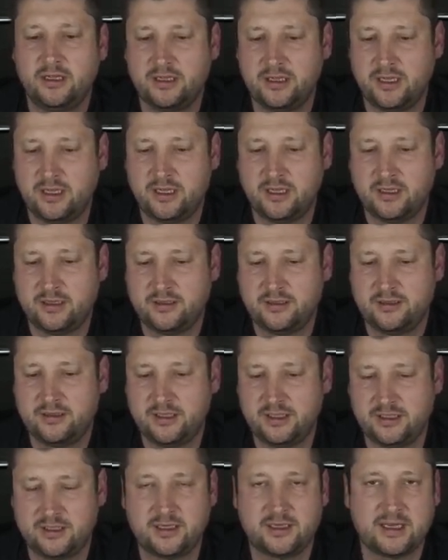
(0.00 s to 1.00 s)

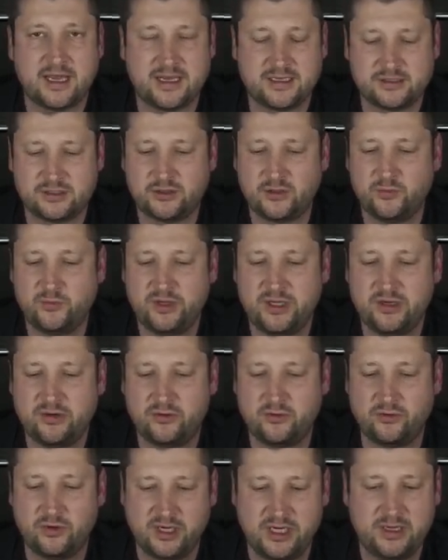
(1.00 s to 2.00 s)
it has to be
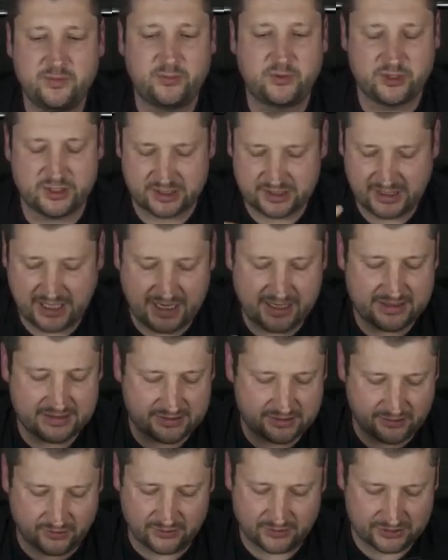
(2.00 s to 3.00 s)
really
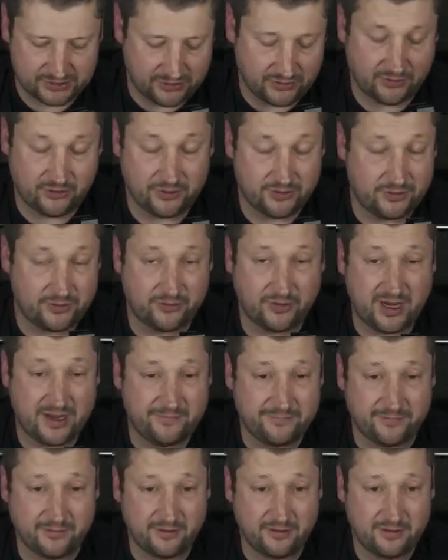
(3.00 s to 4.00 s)
precise also on the
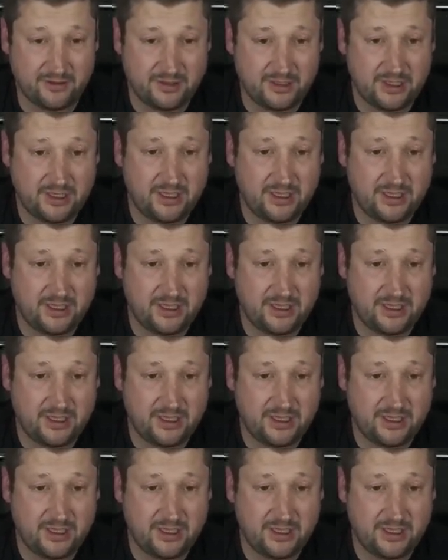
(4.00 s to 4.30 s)
rifle.